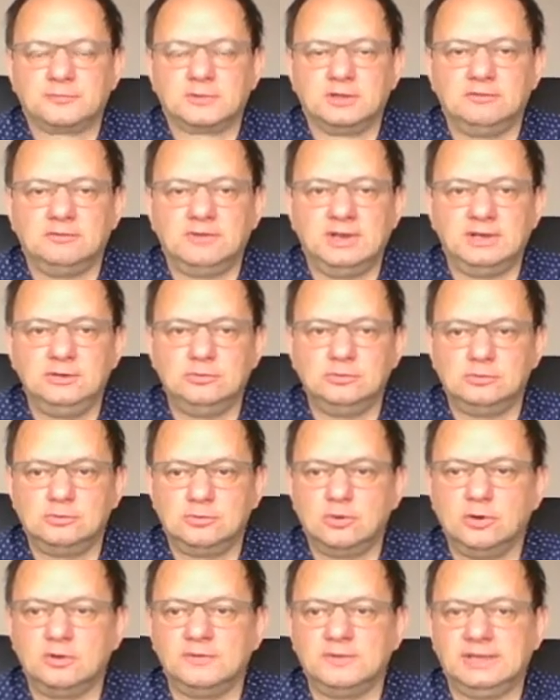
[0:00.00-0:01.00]
when you
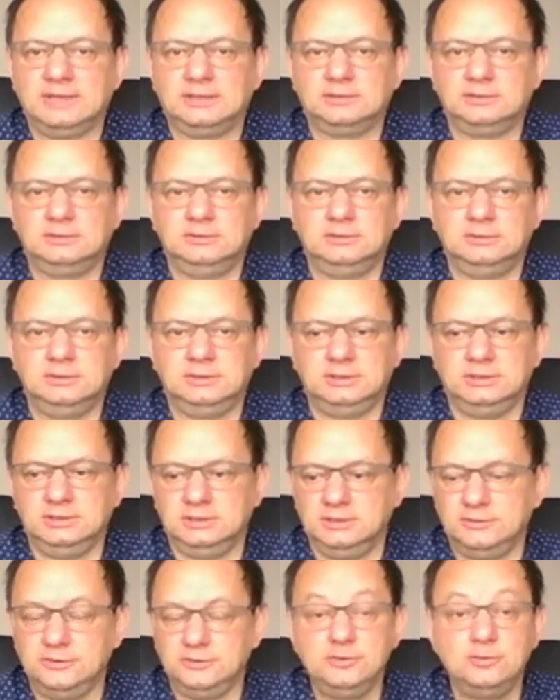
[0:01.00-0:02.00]
connect
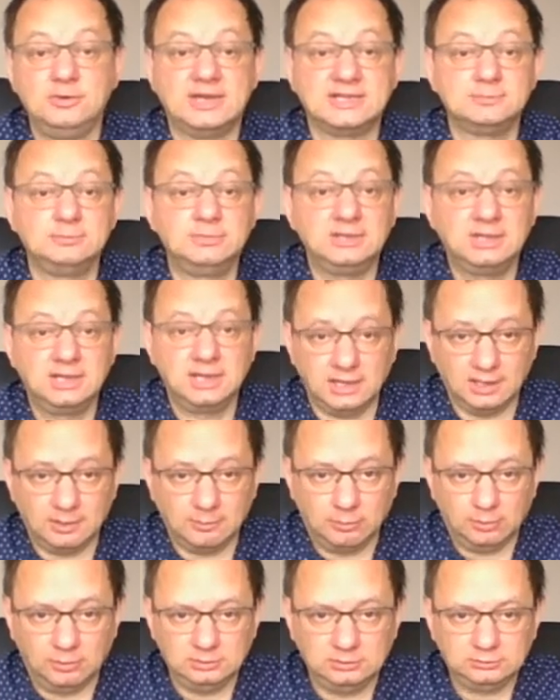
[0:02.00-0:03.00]
the USB
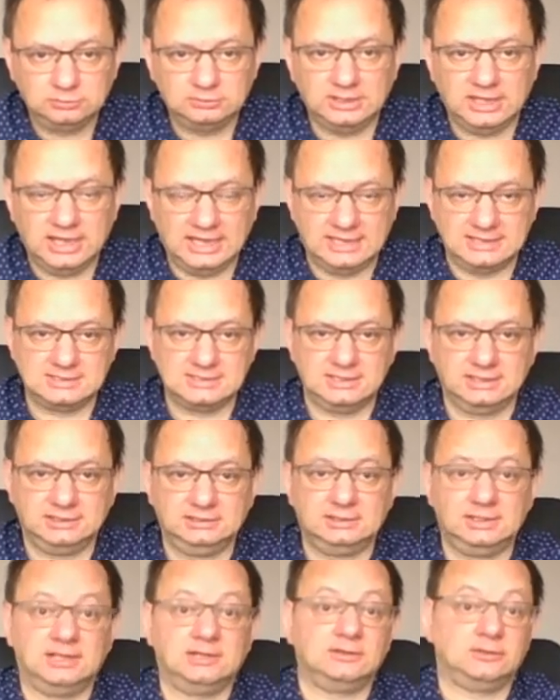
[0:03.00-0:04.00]
cable to the headset
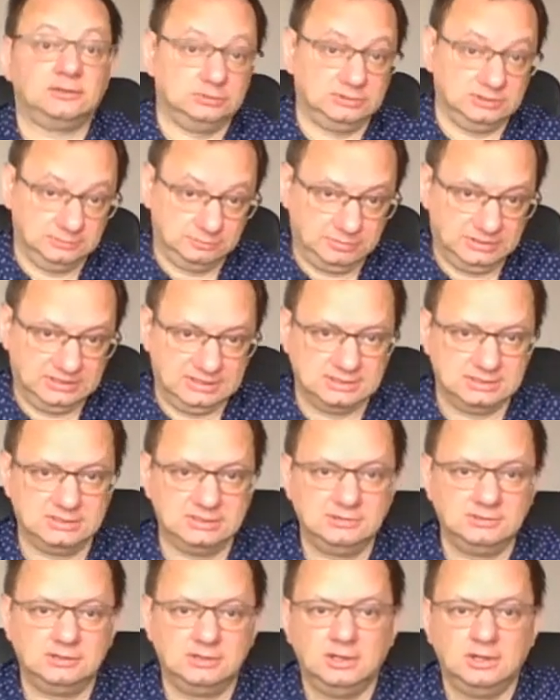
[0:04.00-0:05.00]
and to the PC
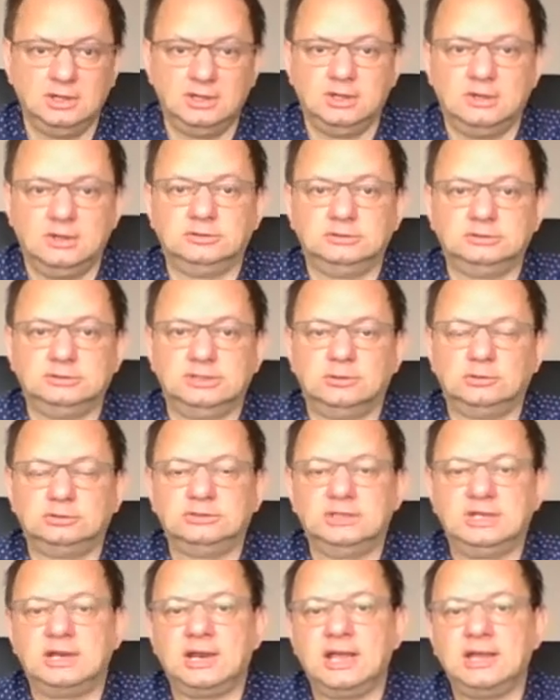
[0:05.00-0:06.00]
on the
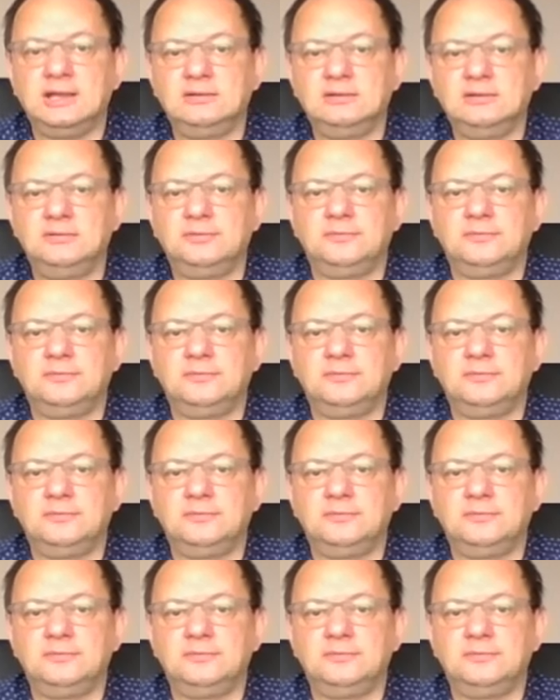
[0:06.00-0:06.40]
other end,